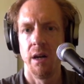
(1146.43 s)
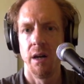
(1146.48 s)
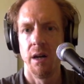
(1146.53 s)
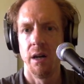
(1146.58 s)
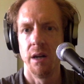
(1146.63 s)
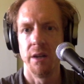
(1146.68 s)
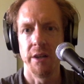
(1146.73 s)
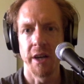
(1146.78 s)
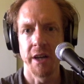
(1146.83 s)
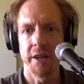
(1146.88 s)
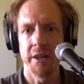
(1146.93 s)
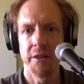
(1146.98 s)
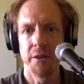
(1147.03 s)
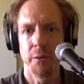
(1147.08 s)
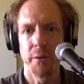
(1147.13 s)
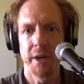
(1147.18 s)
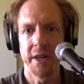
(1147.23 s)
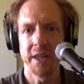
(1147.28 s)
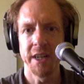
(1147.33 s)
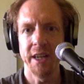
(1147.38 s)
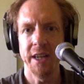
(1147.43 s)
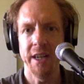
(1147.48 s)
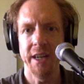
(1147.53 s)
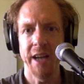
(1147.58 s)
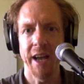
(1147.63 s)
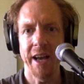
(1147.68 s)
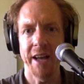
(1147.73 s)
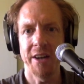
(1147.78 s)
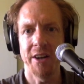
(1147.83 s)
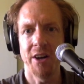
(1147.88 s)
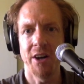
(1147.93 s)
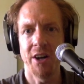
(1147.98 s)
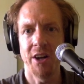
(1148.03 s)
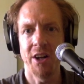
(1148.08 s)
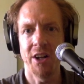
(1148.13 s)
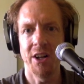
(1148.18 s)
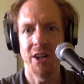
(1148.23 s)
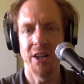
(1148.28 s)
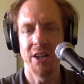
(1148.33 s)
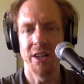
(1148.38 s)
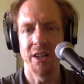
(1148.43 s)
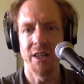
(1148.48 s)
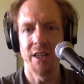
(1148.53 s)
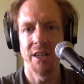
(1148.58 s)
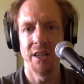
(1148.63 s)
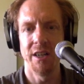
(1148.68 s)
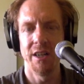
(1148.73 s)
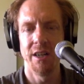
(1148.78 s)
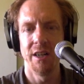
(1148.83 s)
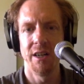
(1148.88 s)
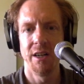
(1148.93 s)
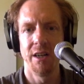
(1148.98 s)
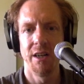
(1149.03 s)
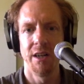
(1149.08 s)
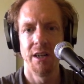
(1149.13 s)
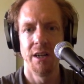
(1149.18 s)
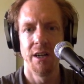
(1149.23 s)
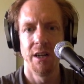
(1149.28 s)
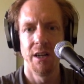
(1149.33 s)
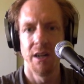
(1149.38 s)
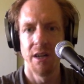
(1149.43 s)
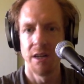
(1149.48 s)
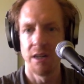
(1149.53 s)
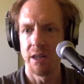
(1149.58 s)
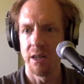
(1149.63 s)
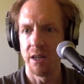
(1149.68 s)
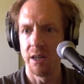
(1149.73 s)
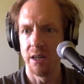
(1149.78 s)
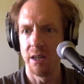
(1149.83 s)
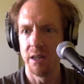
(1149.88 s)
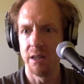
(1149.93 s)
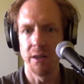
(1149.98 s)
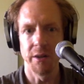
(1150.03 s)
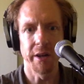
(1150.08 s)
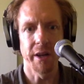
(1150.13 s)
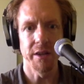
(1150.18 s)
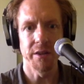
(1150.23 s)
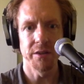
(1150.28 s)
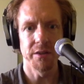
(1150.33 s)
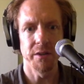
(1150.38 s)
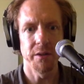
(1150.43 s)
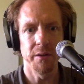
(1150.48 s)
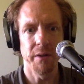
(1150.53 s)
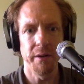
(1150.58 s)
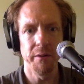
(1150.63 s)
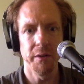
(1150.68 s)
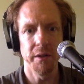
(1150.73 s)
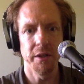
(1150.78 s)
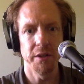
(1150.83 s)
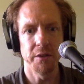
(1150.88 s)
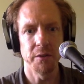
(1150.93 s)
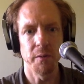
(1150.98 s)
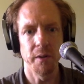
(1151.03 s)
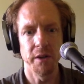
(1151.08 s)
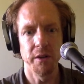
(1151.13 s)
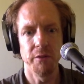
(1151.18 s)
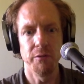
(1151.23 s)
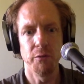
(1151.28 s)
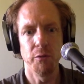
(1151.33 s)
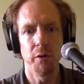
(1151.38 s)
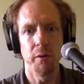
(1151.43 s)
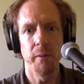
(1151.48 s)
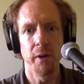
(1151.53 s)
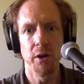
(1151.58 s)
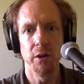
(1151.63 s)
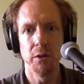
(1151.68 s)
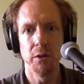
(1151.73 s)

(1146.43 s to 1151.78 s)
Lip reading: Not in the right key at all. Okay, so I really just want a 4-bar.